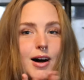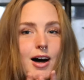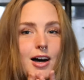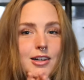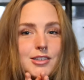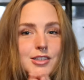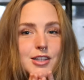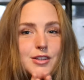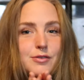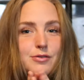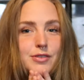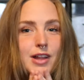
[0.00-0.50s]
on
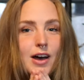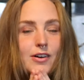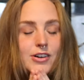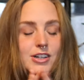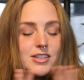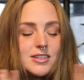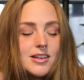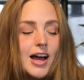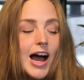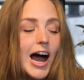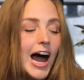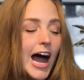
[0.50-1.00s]
to the
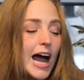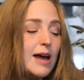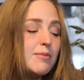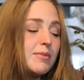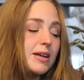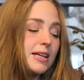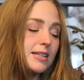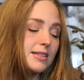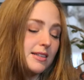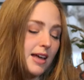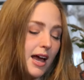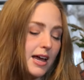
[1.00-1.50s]
flowers. I'm
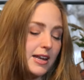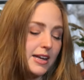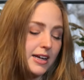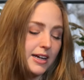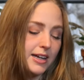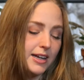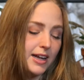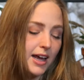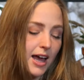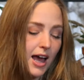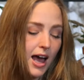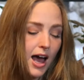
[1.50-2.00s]

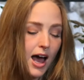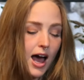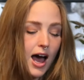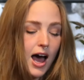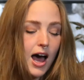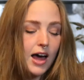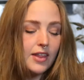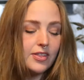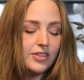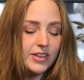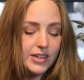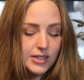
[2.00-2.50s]
excited.
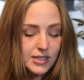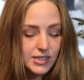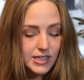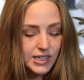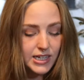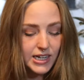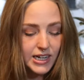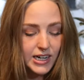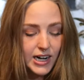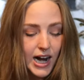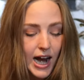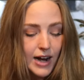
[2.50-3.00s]
This
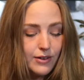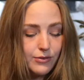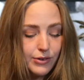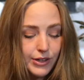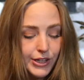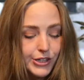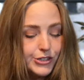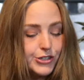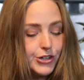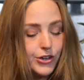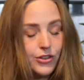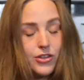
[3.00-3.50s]
year, I
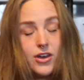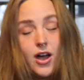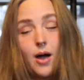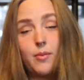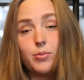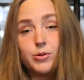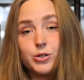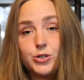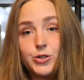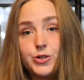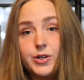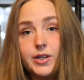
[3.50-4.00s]
really took the
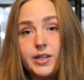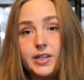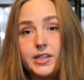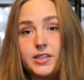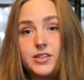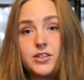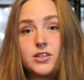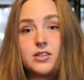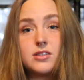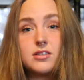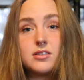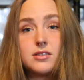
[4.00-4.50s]
opportunity
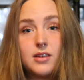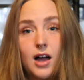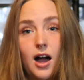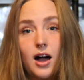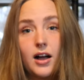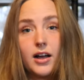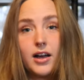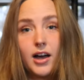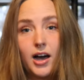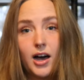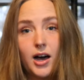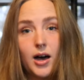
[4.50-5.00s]
to
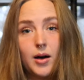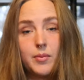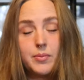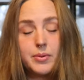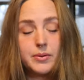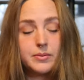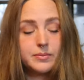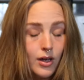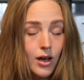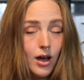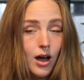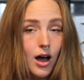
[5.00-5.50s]
stock up
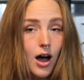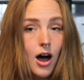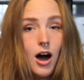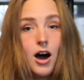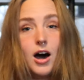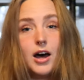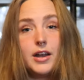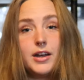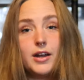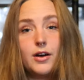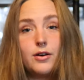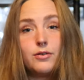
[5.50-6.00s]

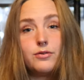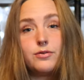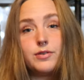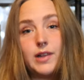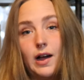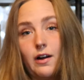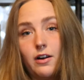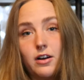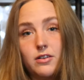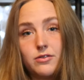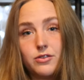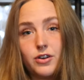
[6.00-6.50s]
on
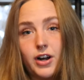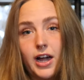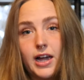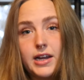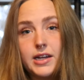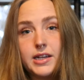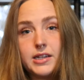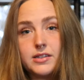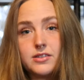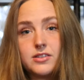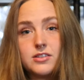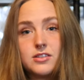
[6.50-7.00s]
flower
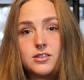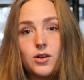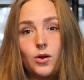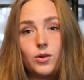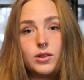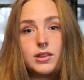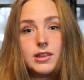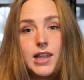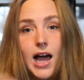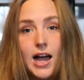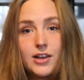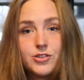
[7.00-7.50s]
varieties. So
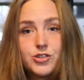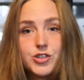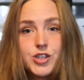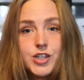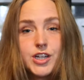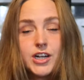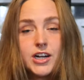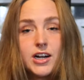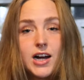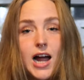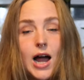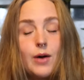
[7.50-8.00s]
last
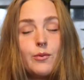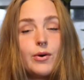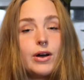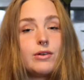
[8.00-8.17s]
year, I